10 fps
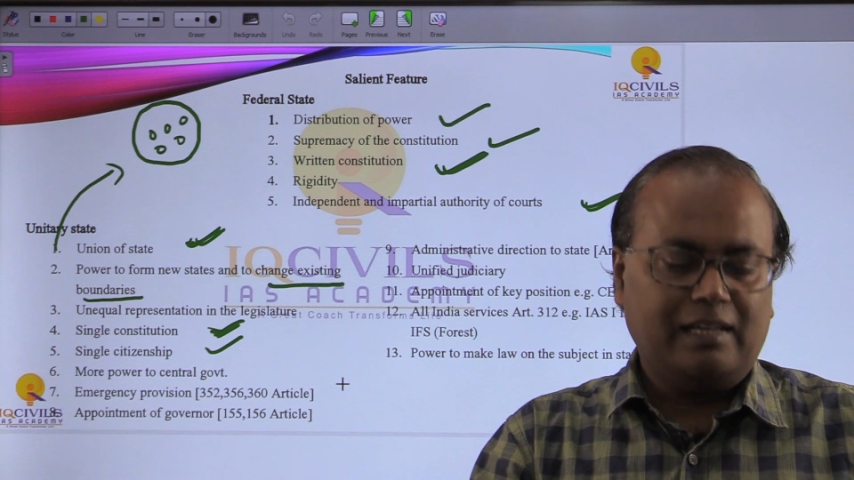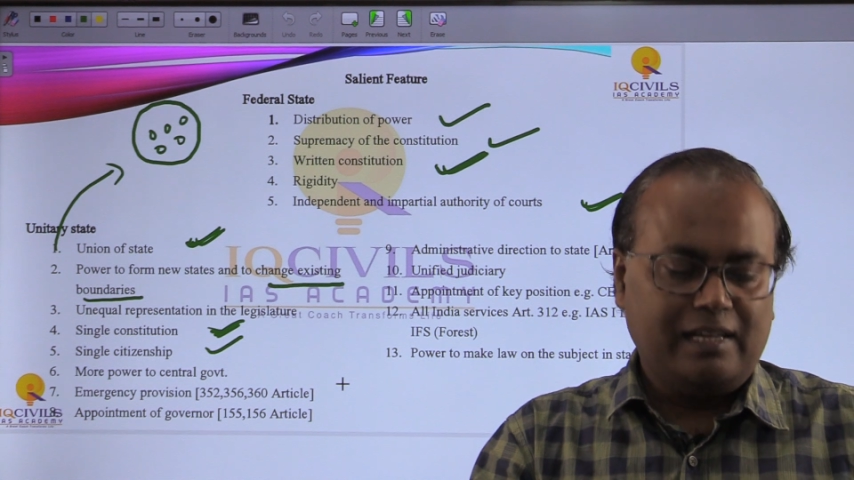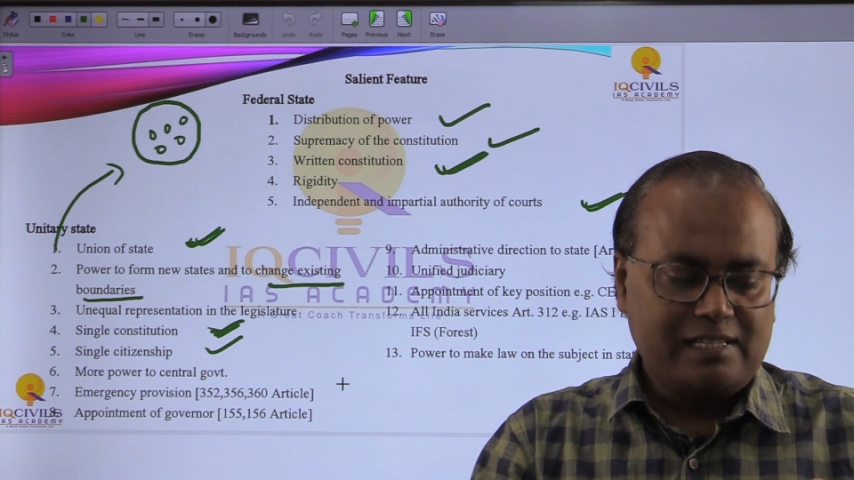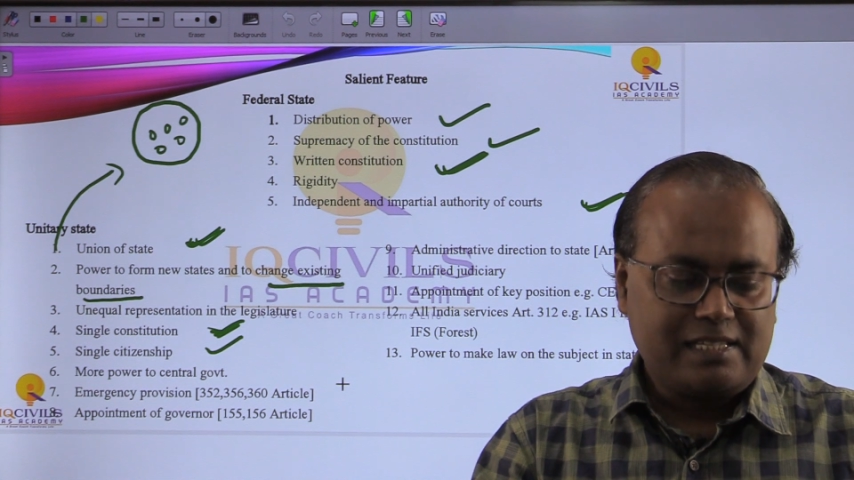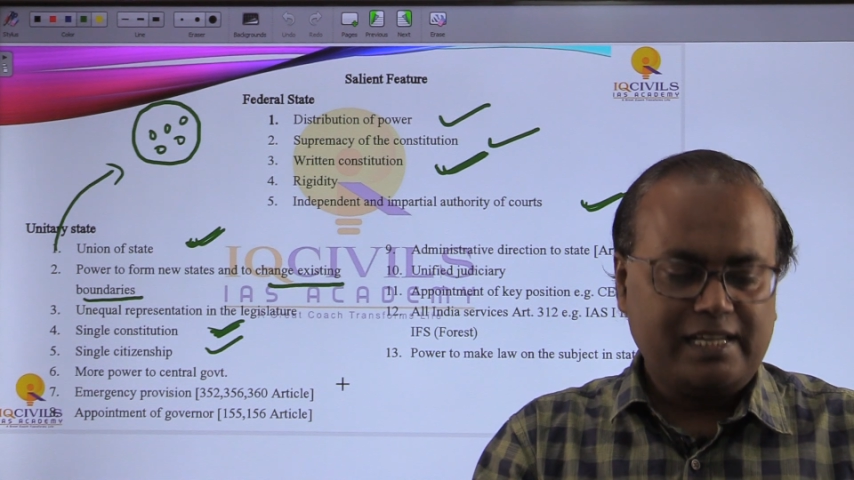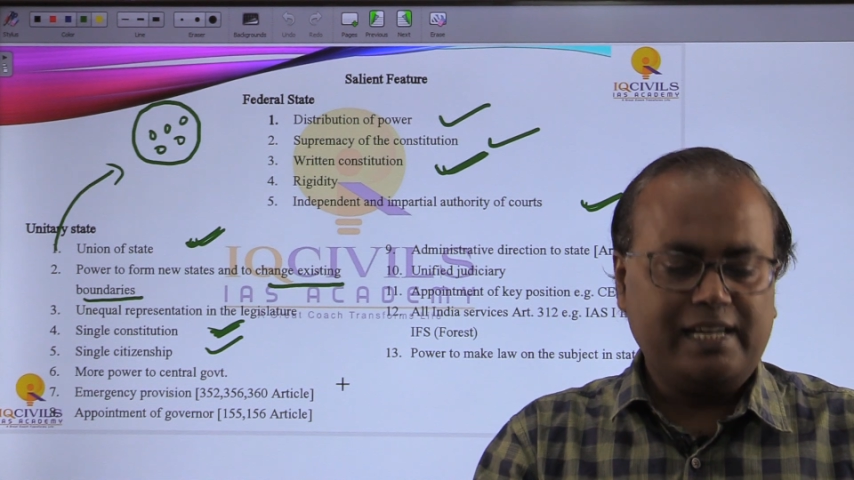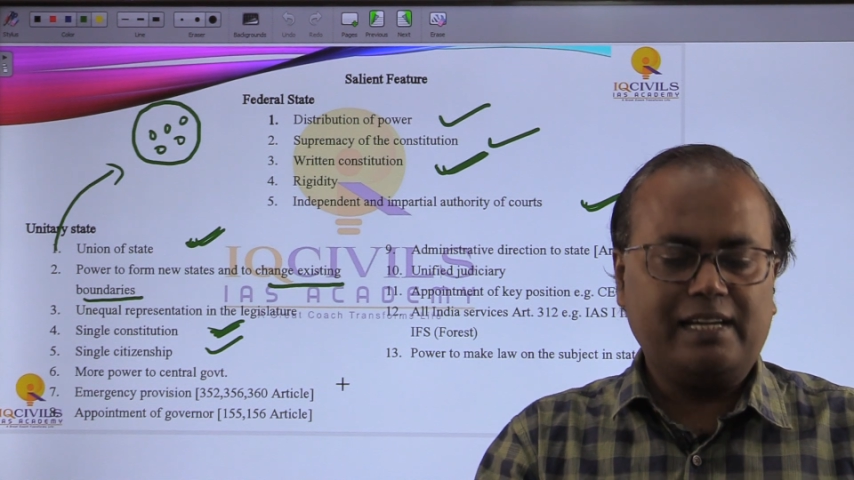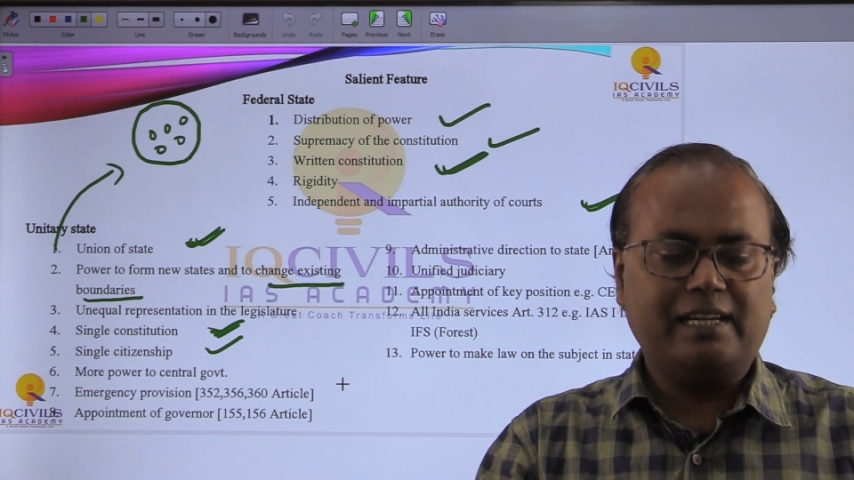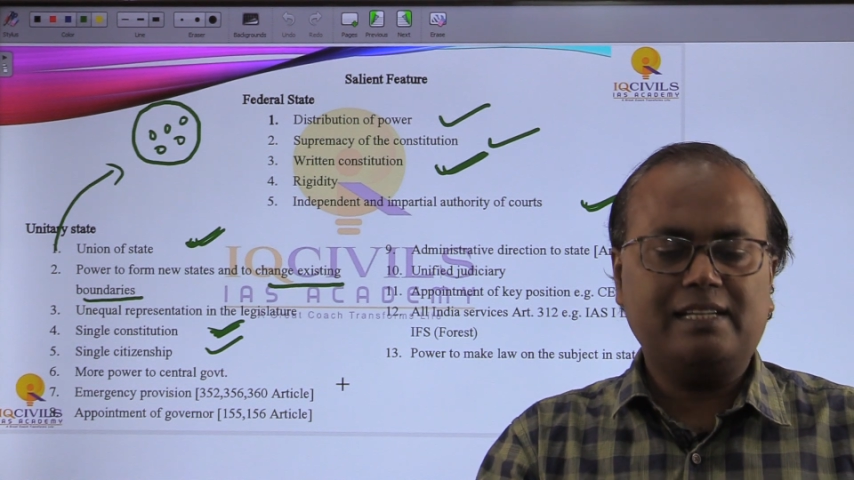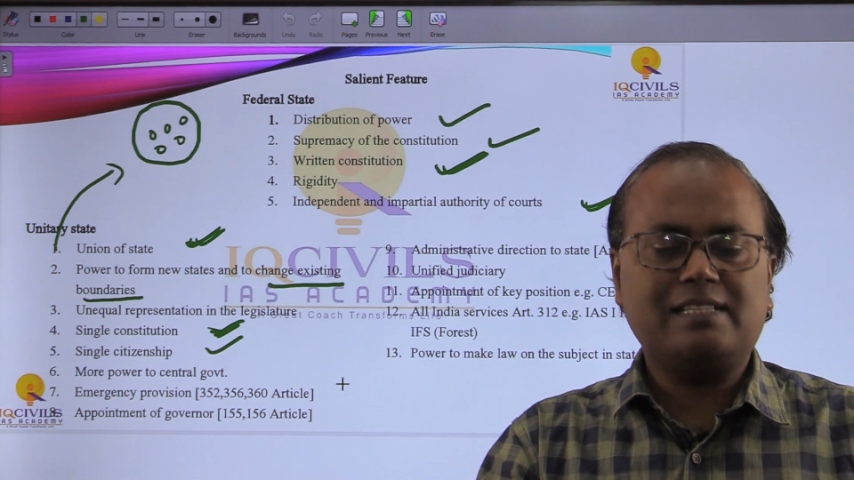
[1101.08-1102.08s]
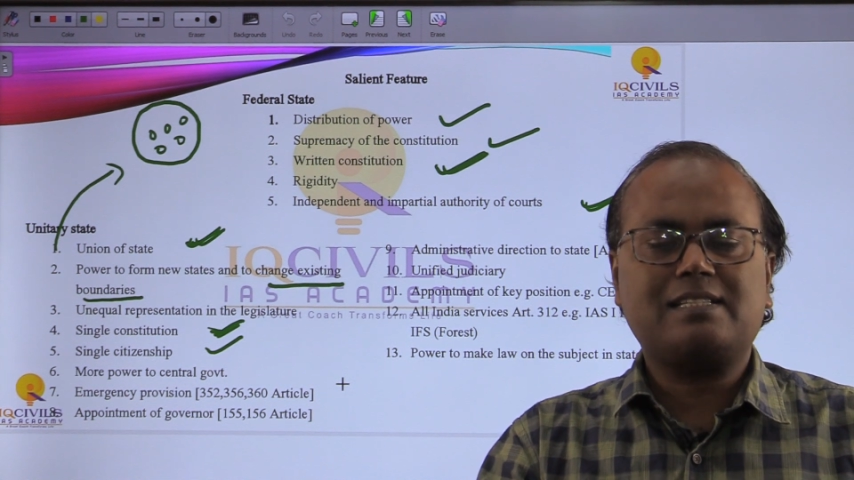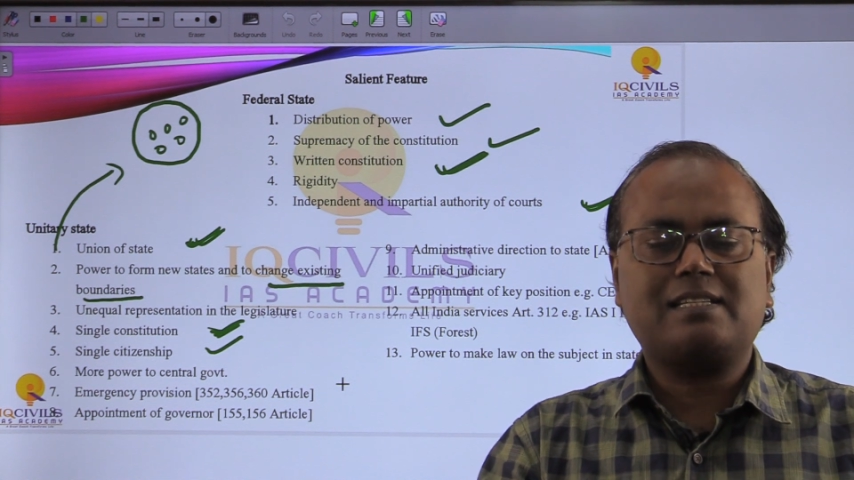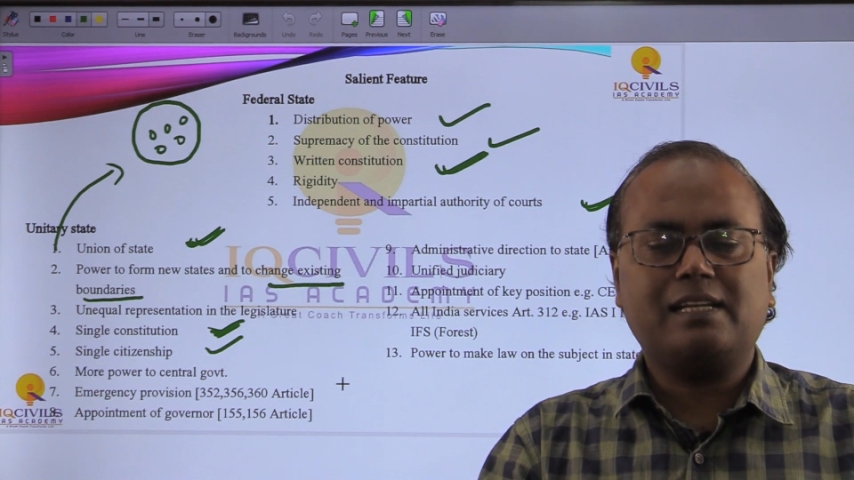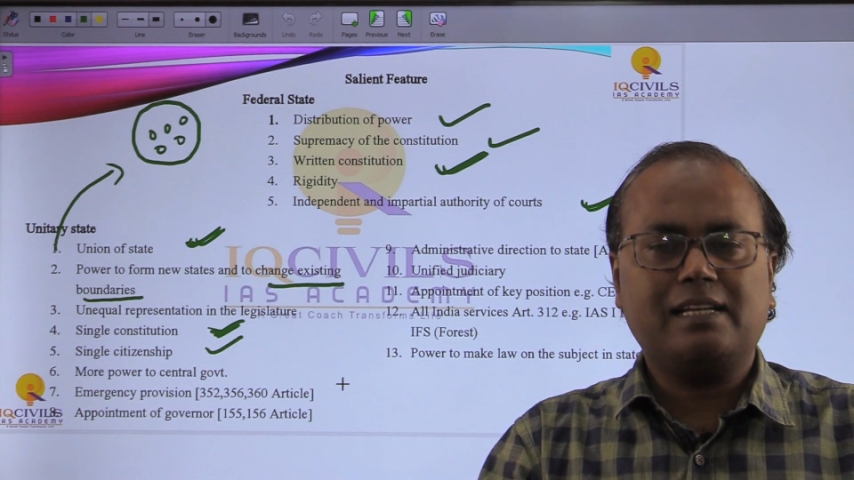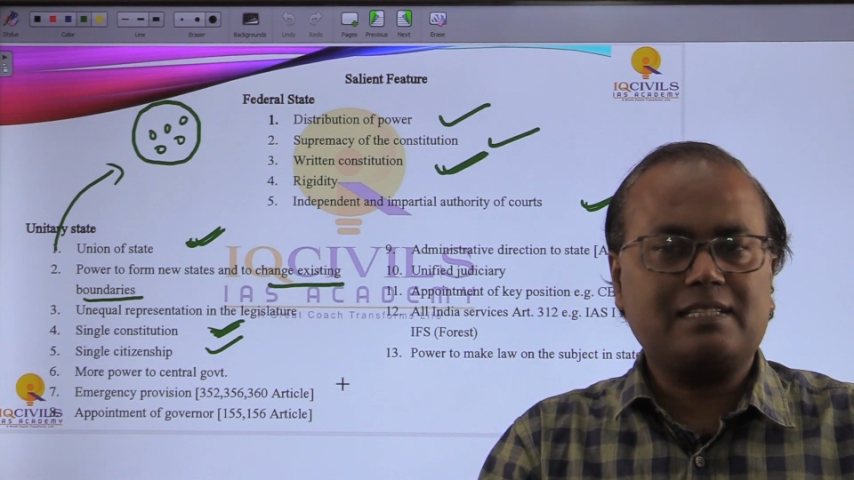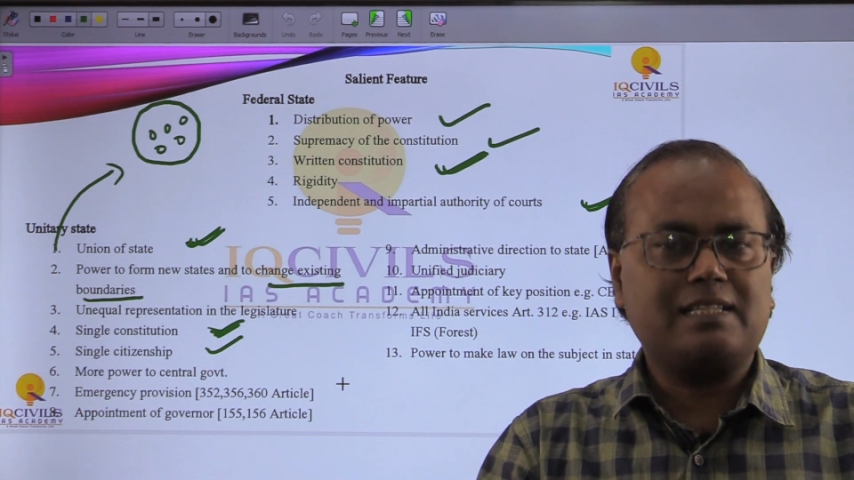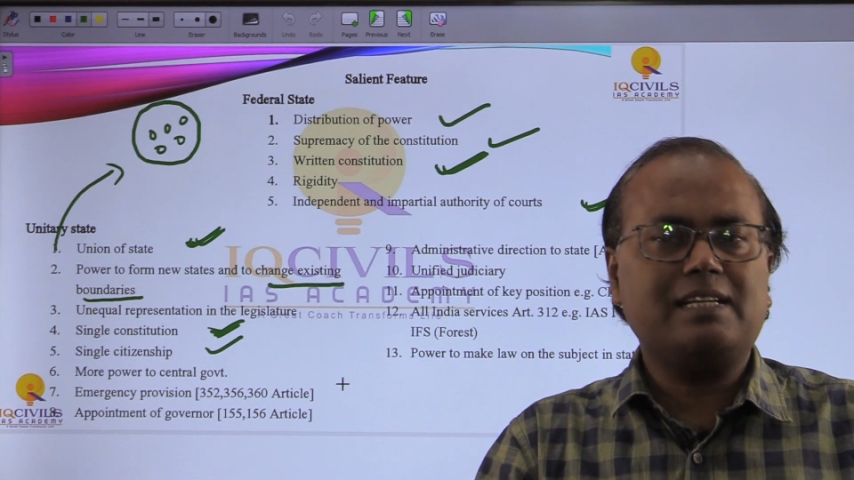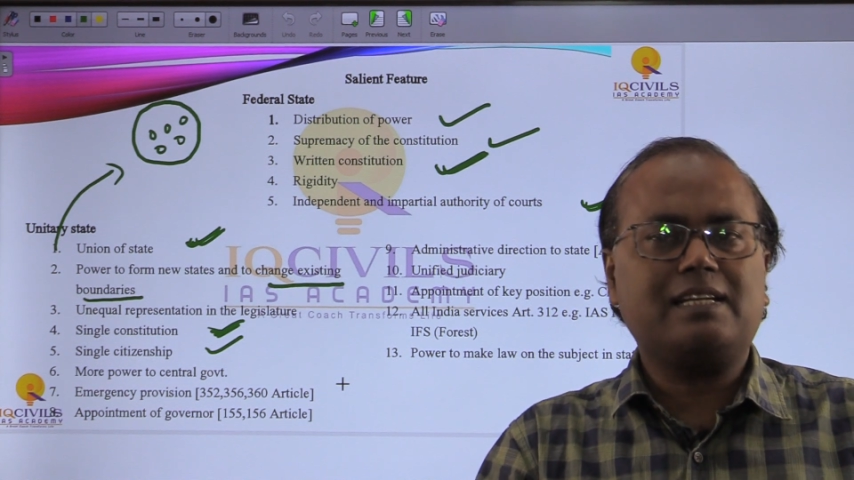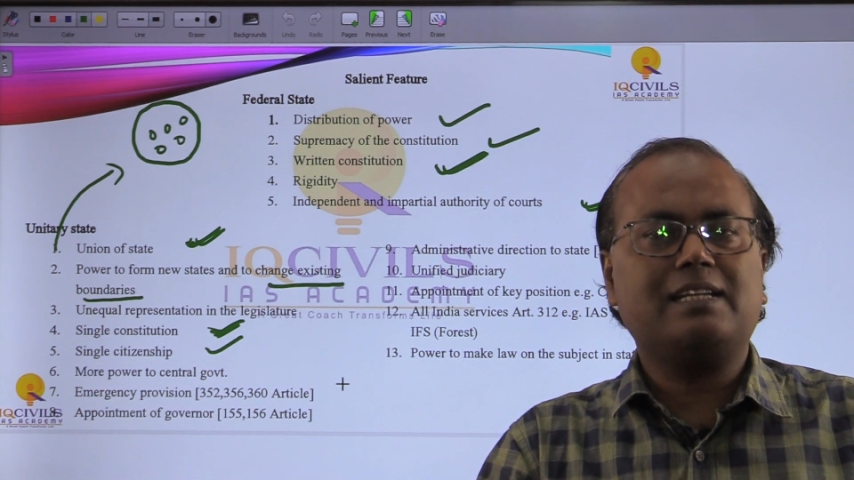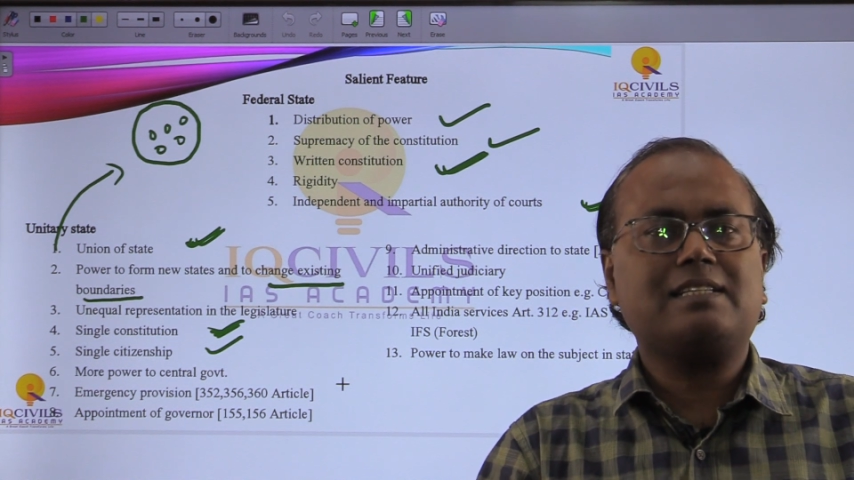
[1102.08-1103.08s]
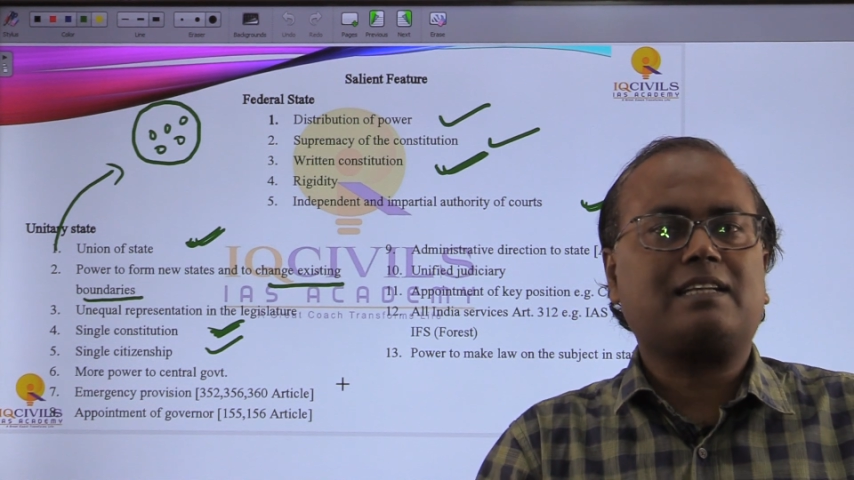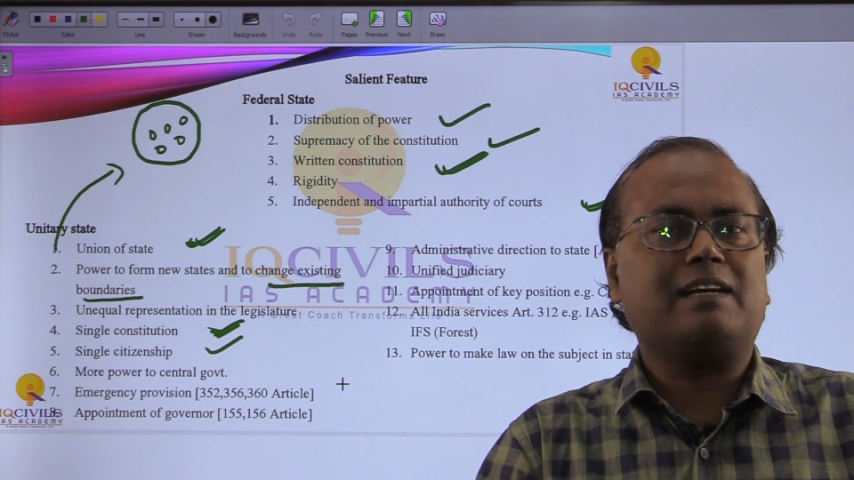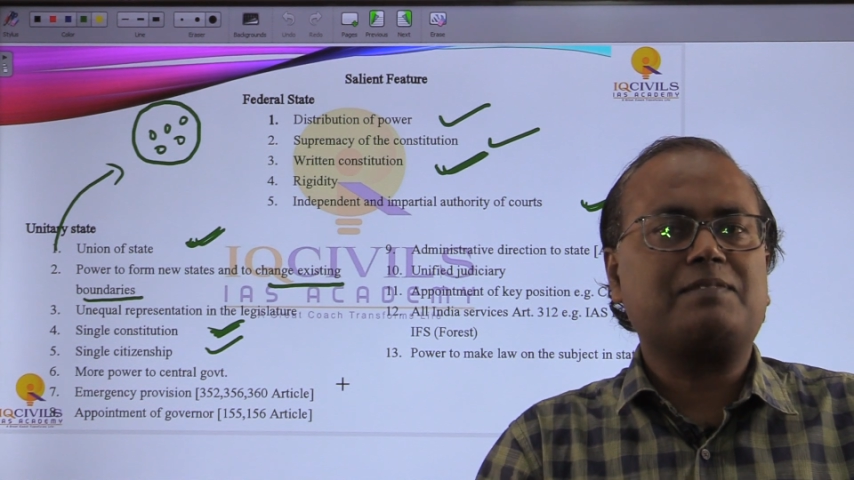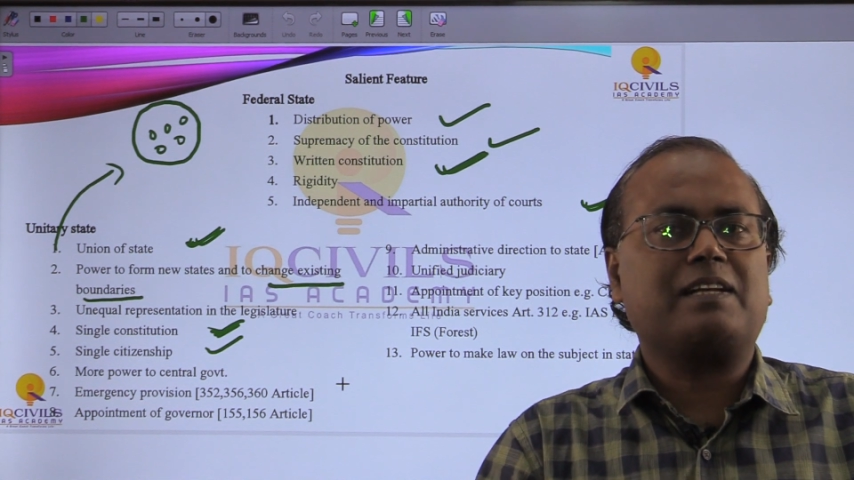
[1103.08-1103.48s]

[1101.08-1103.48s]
a state list comes